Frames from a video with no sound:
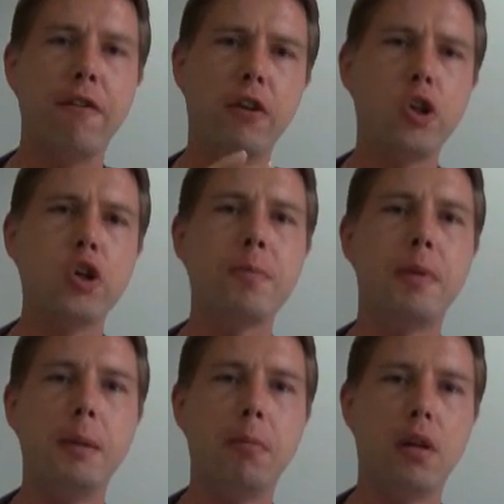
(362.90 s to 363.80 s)
for those
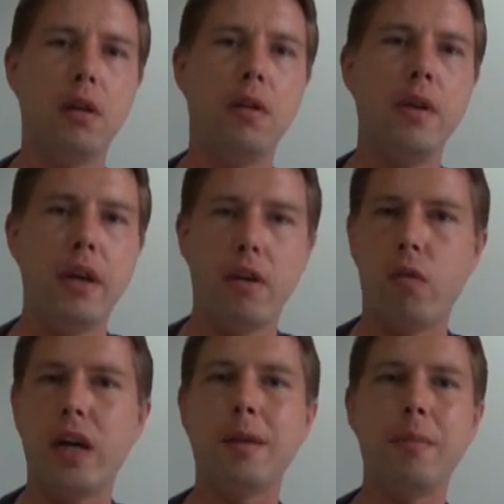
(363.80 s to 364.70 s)
people,
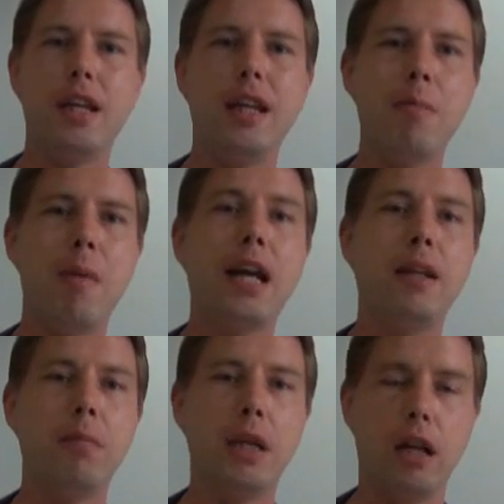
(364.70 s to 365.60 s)
vitamin D
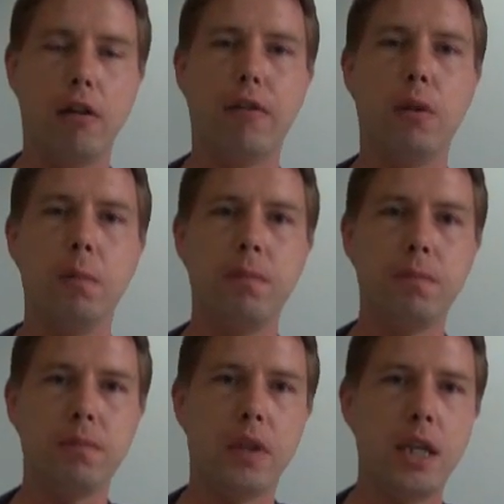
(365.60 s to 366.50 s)
might be helpful.
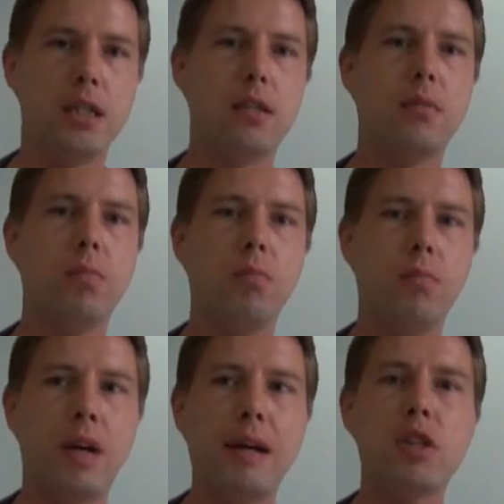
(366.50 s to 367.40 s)

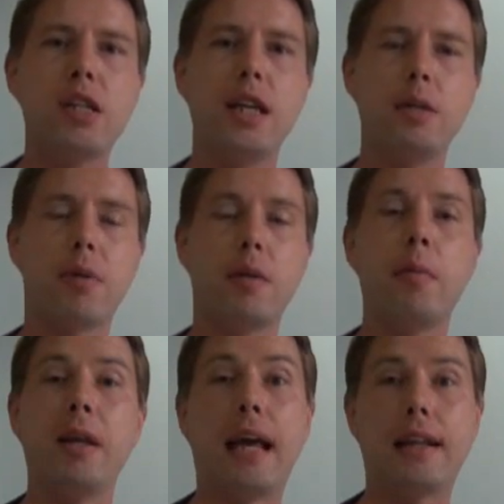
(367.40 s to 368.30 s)
I would say it's
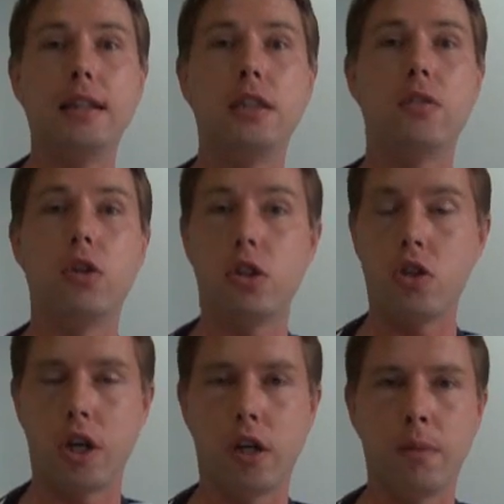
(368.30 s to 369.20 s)
probably at least worth a
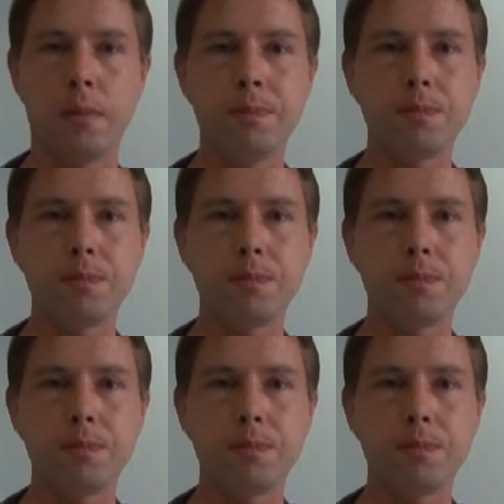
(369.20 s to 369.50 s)
shot.